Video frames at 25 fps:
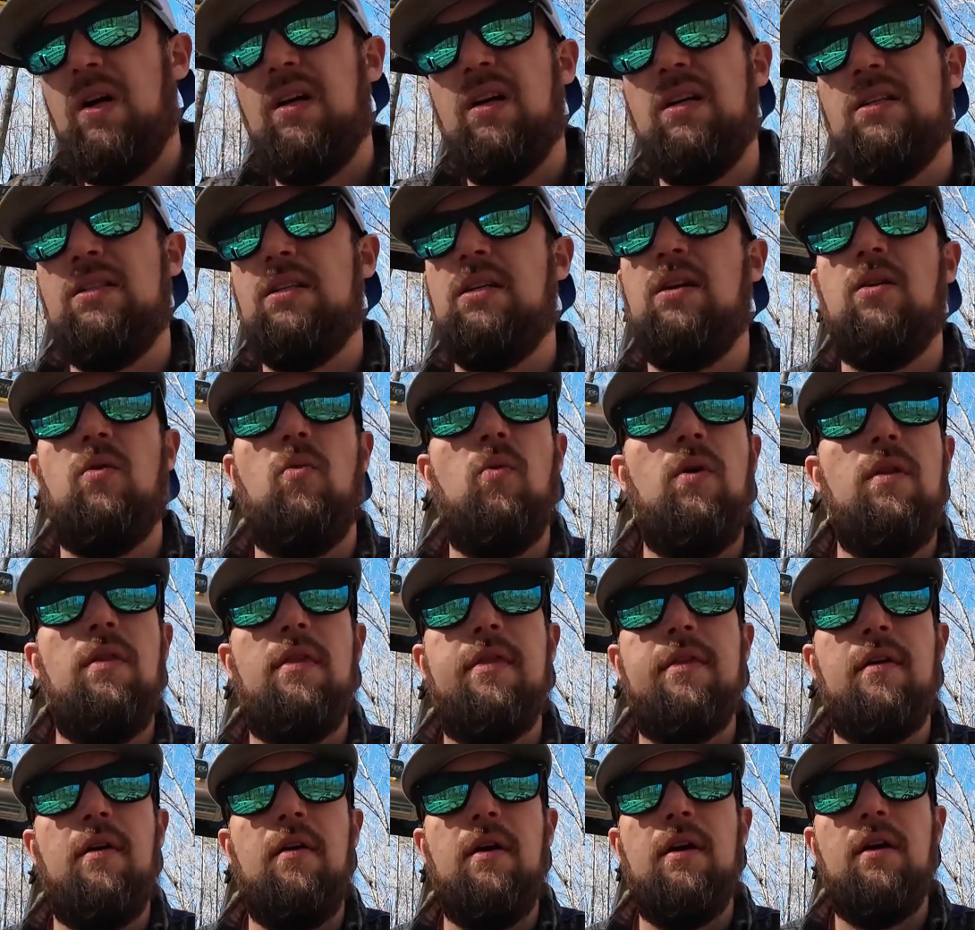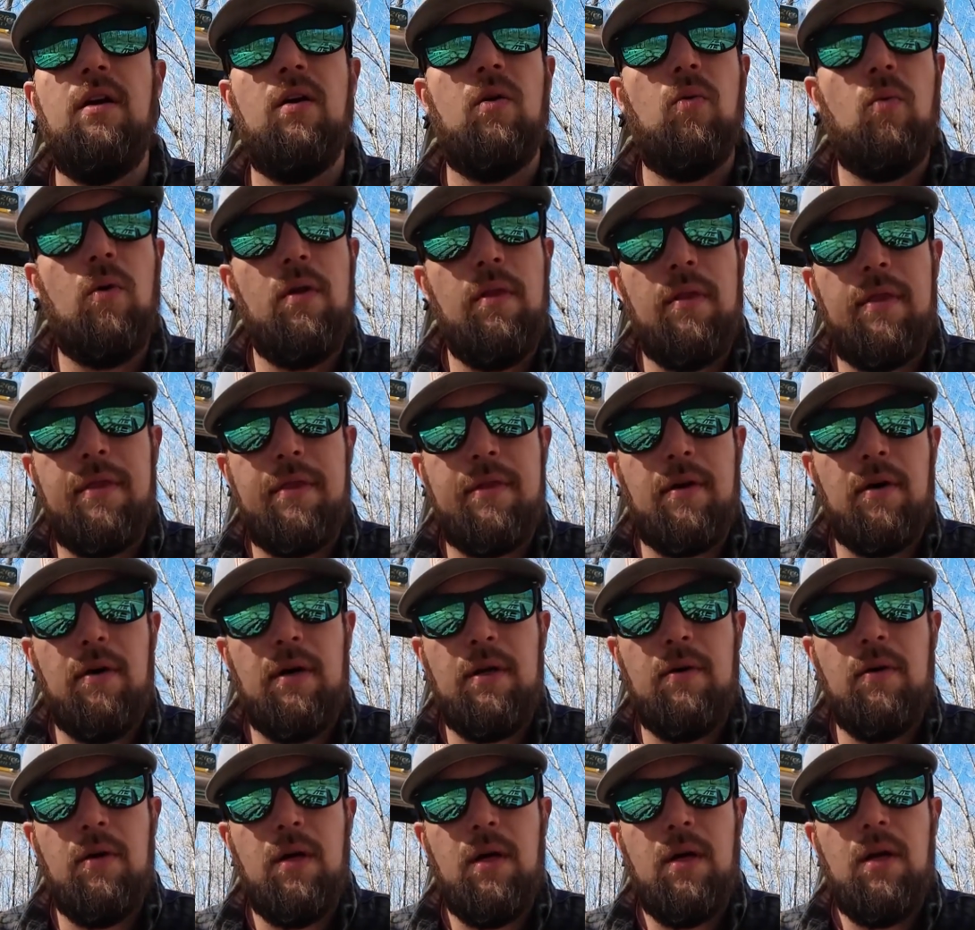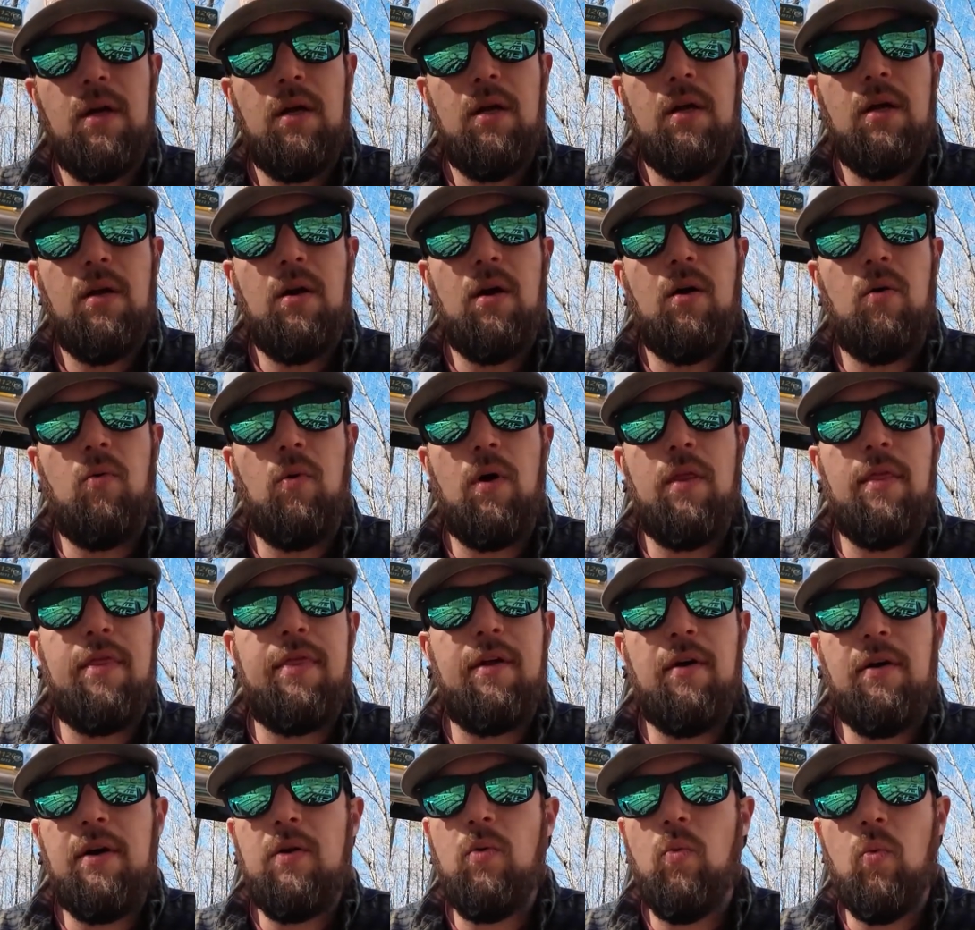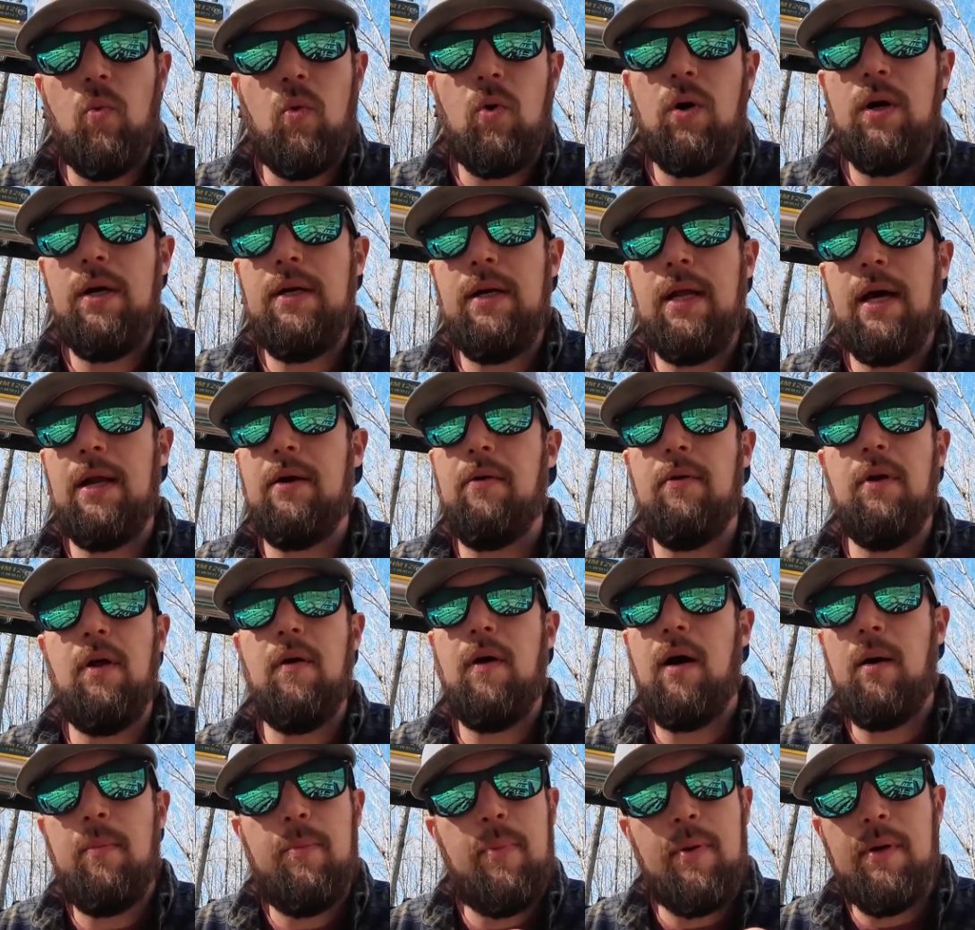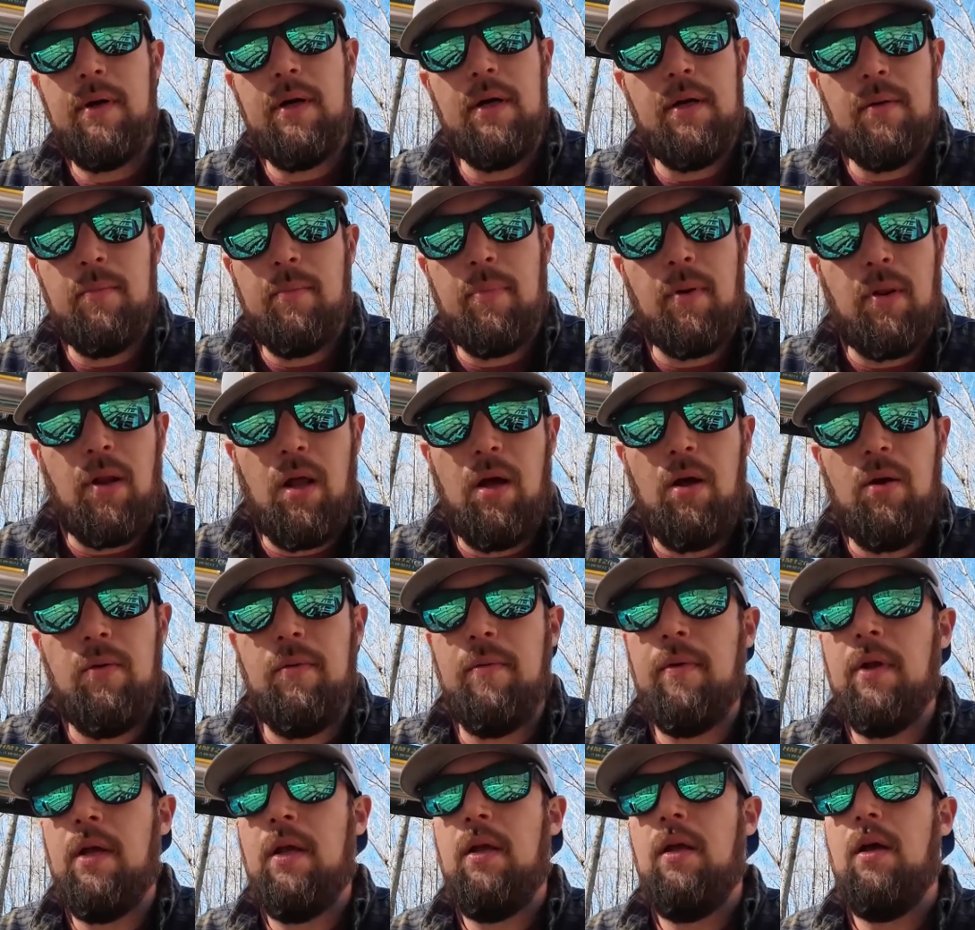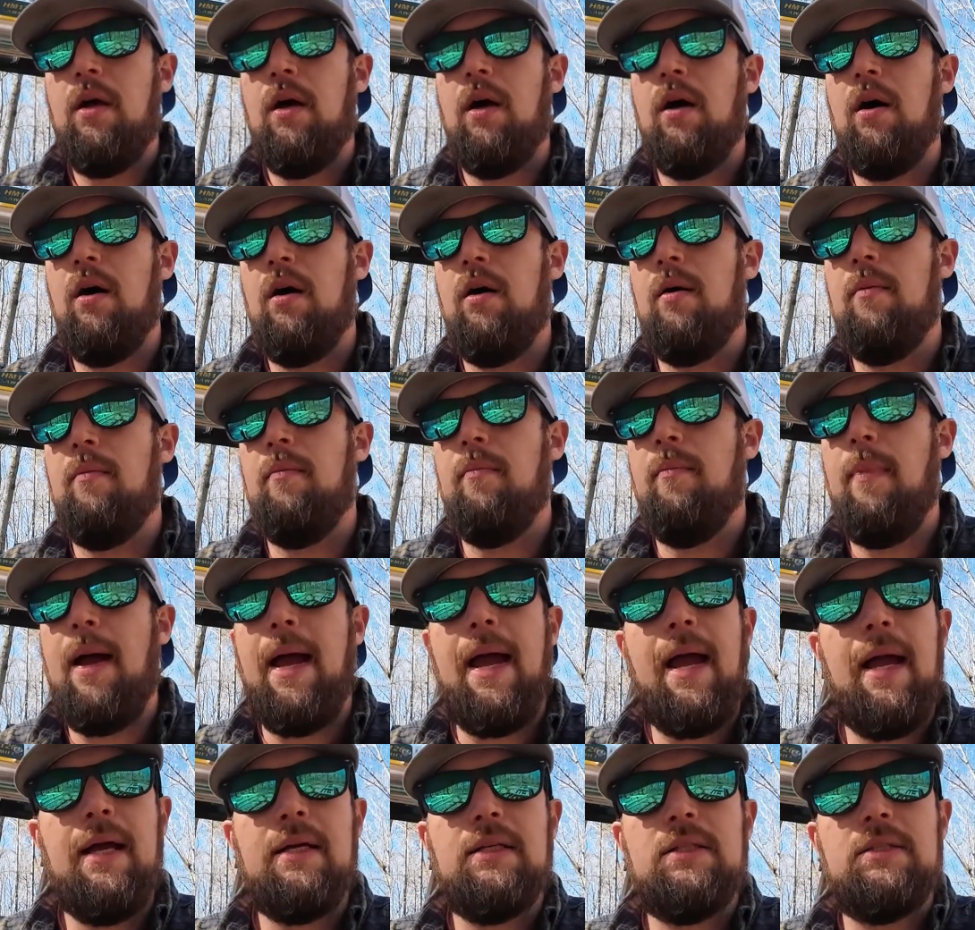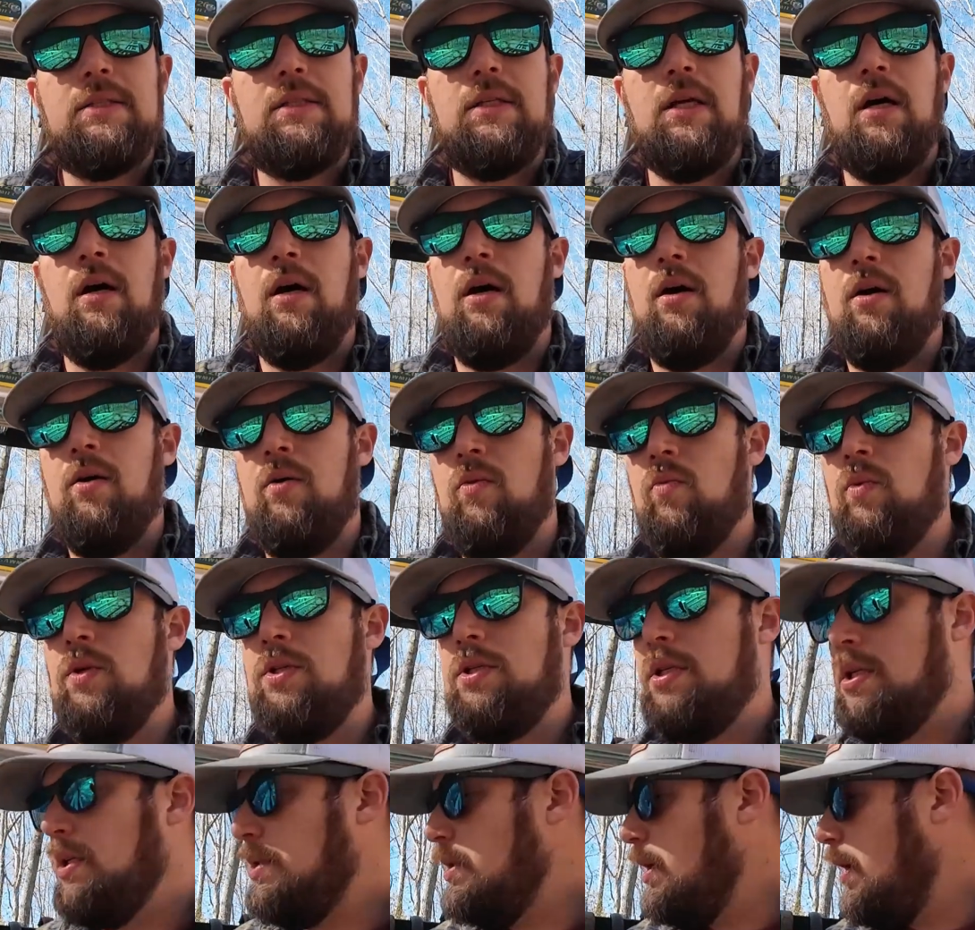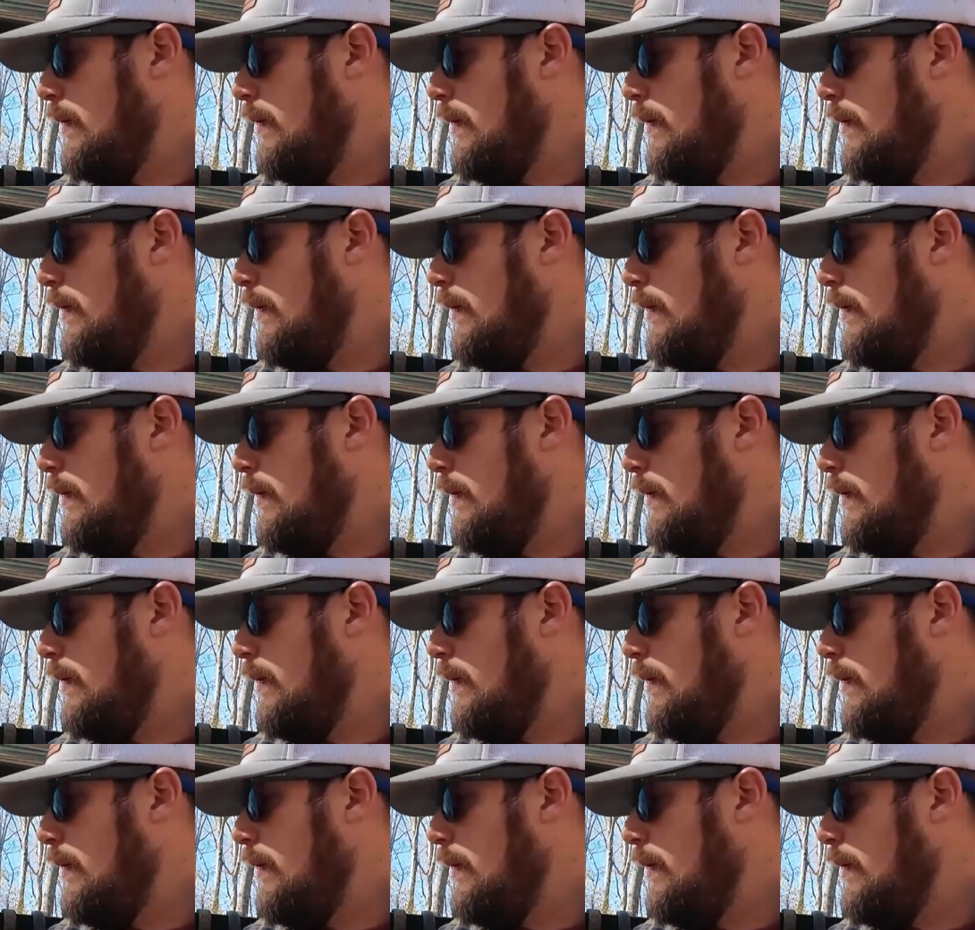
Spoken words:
is it a 130 or 131? I don't know. I'll put it below max, which is